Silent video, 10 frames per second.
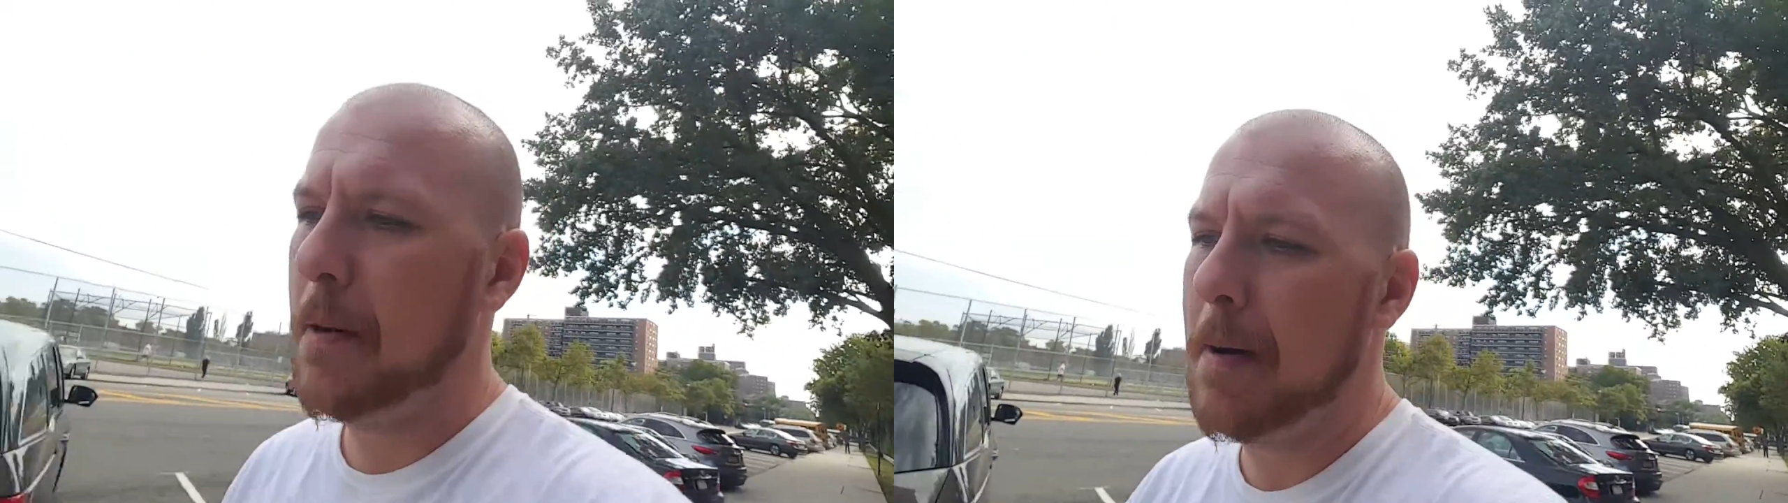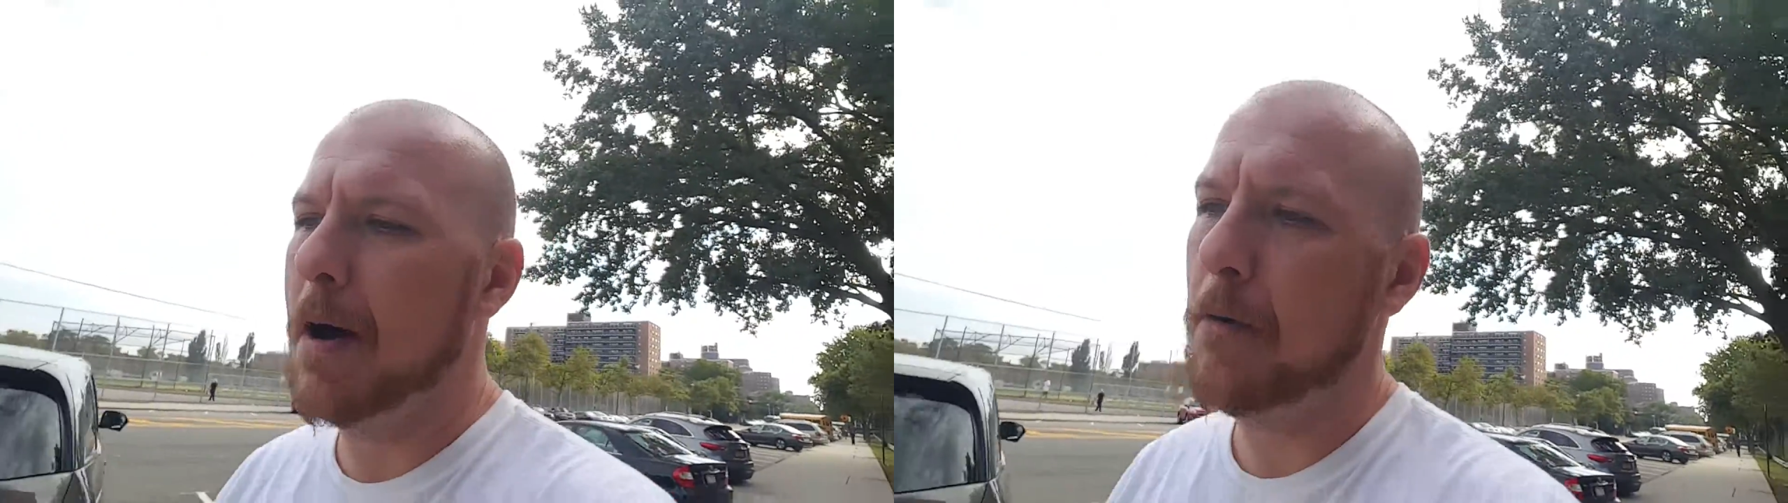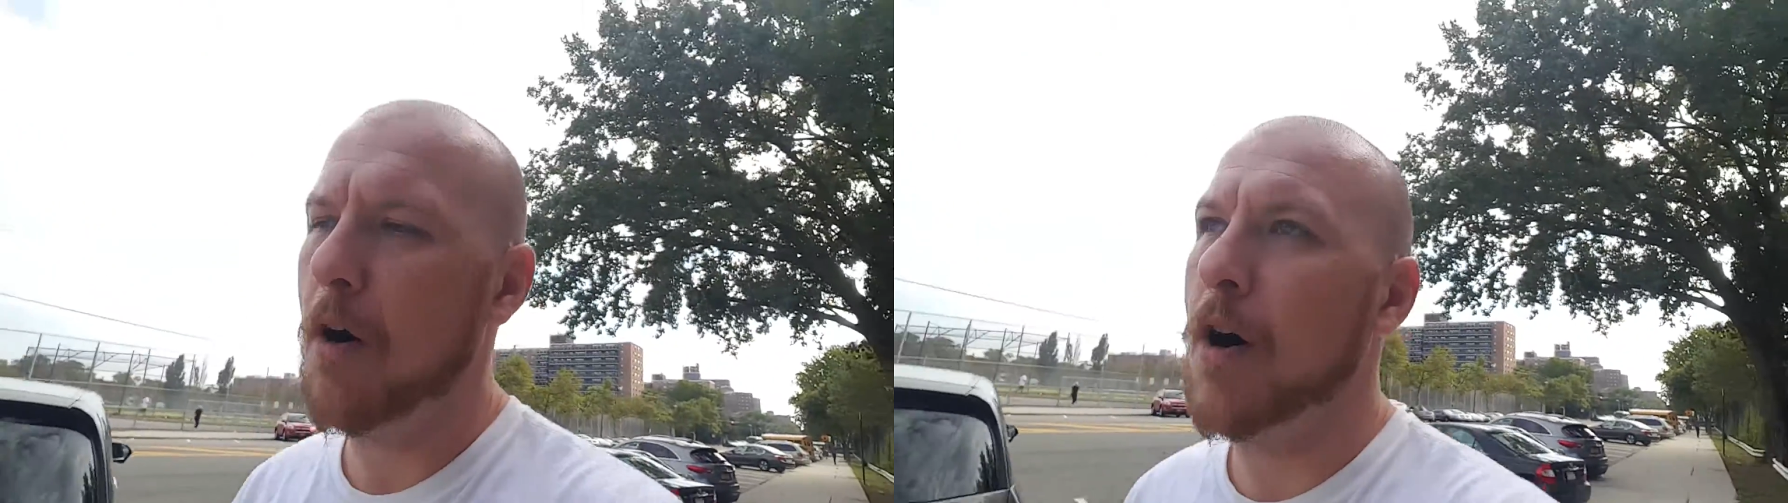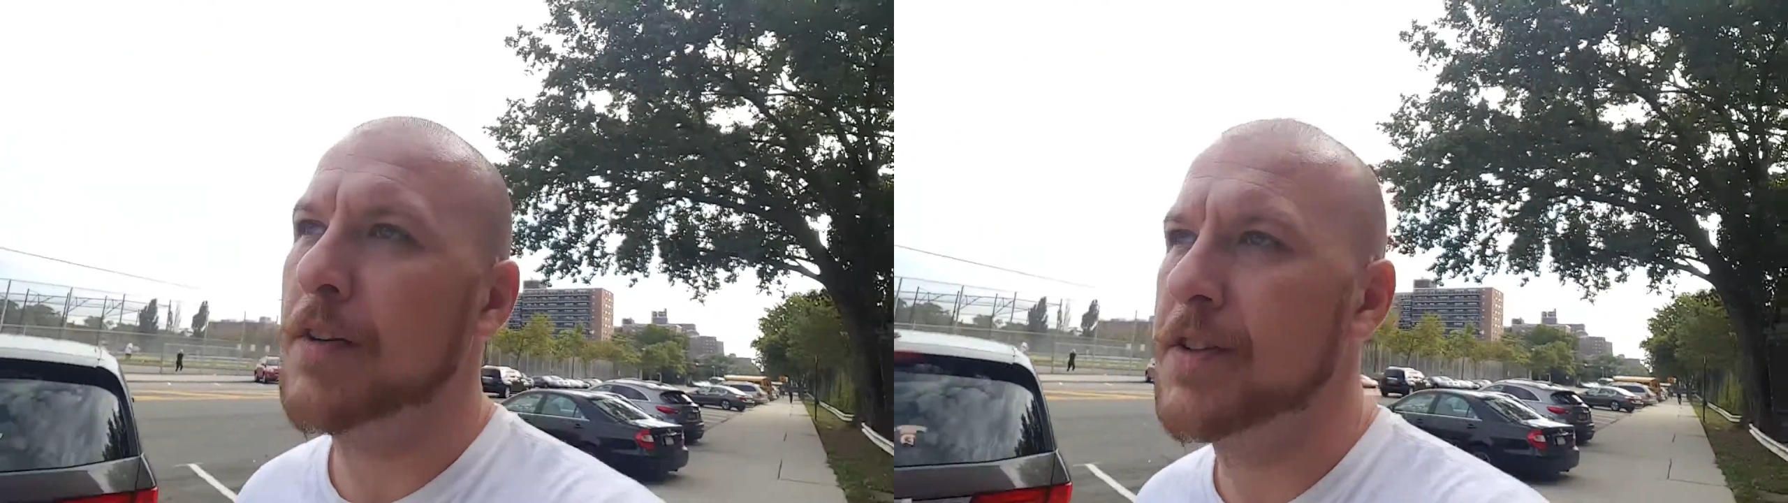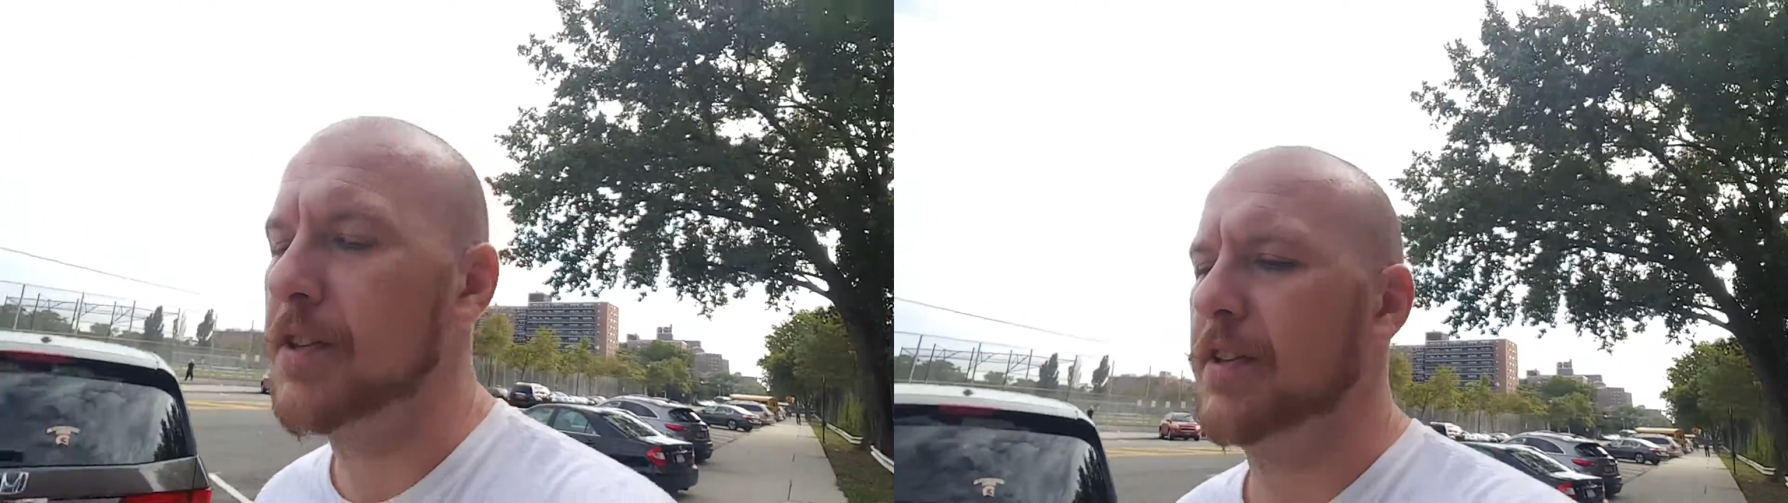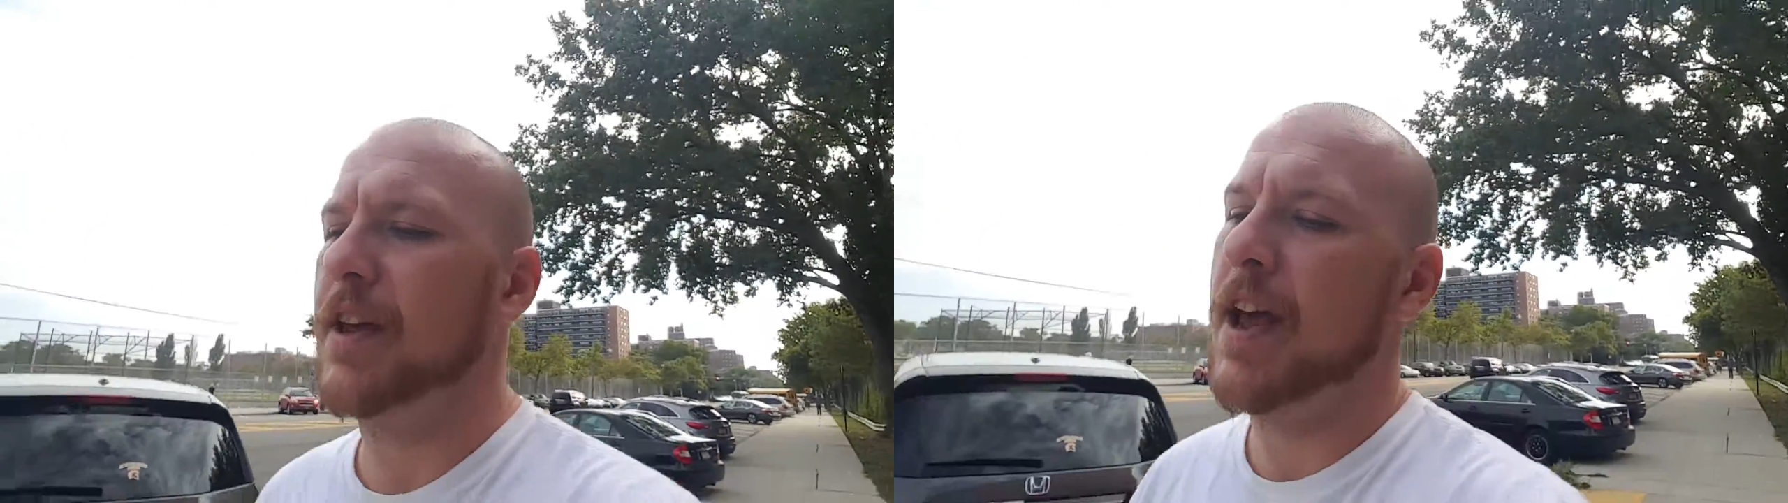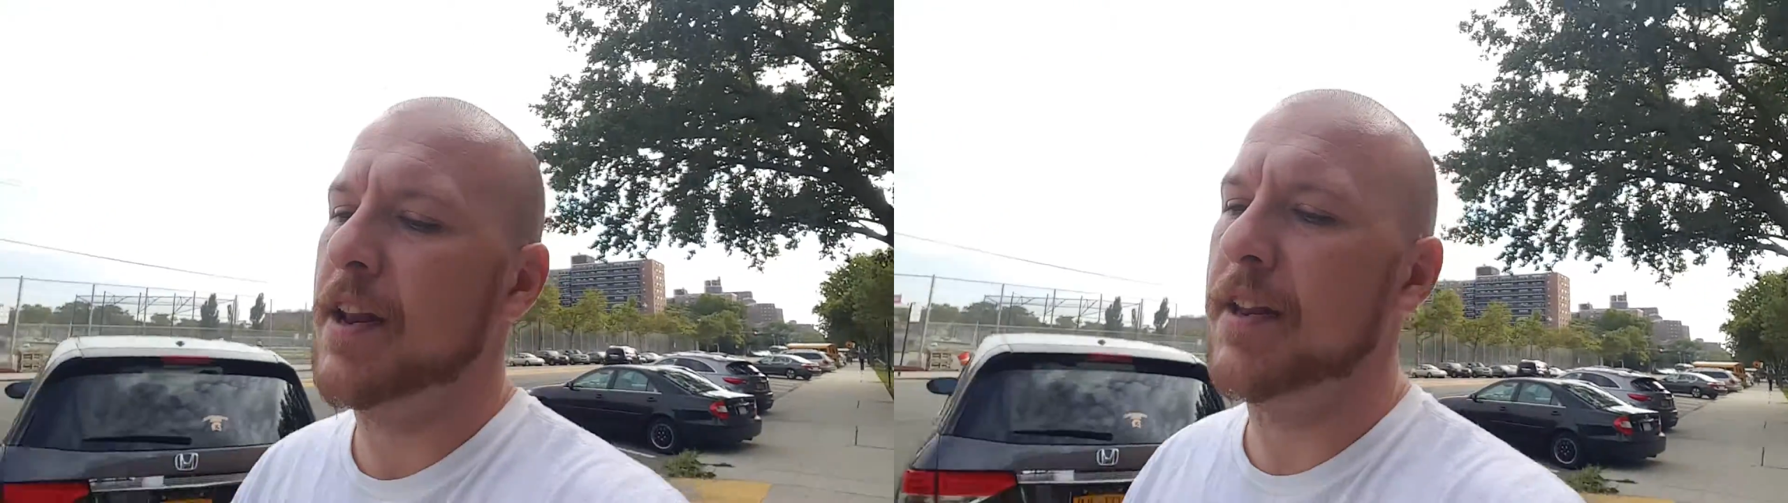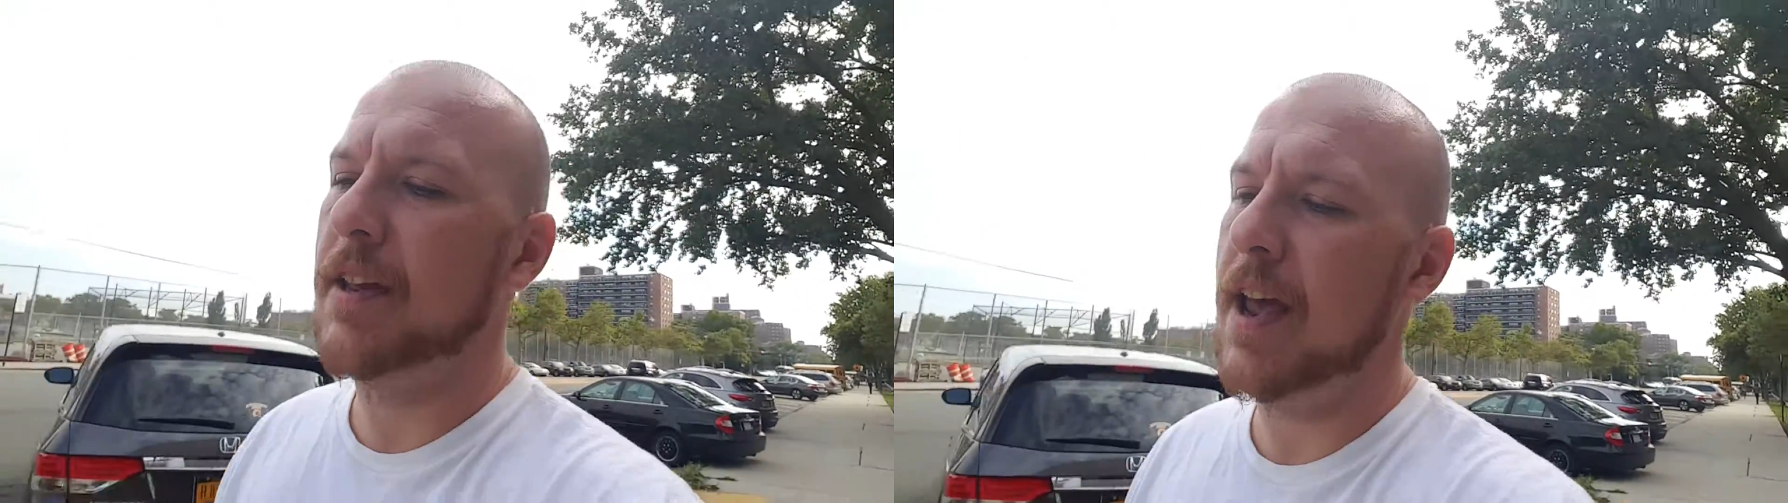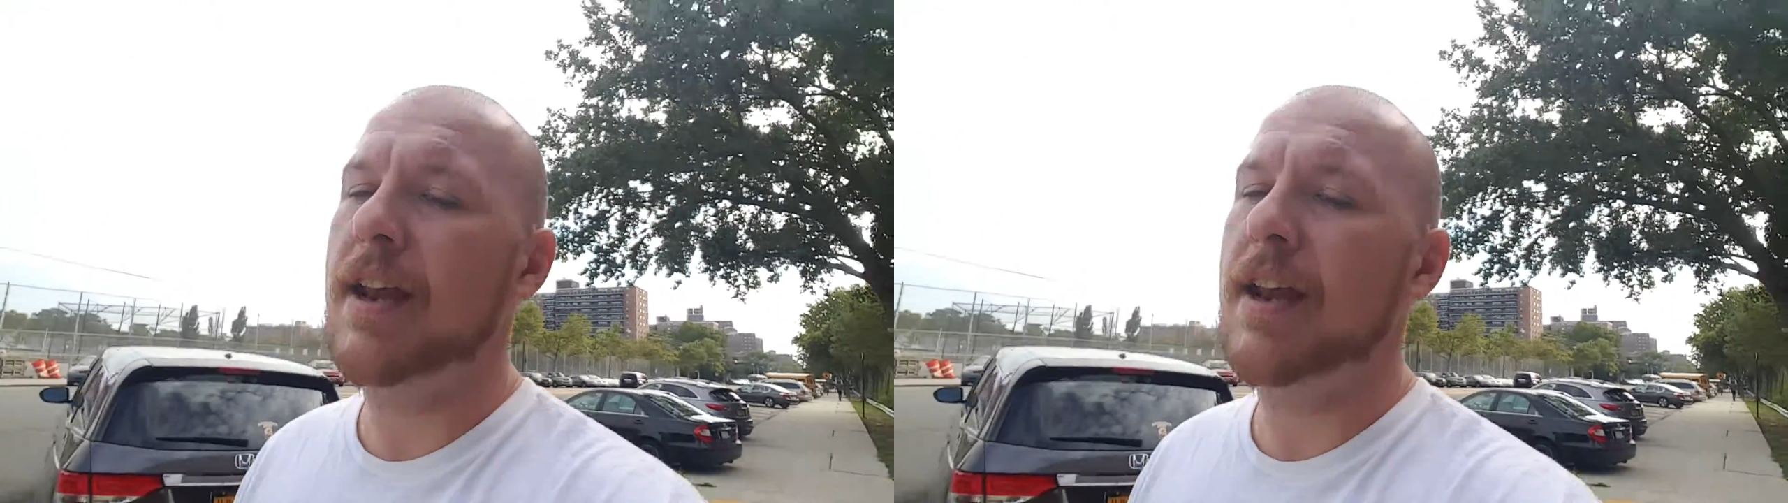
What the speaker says: about Raw until the end.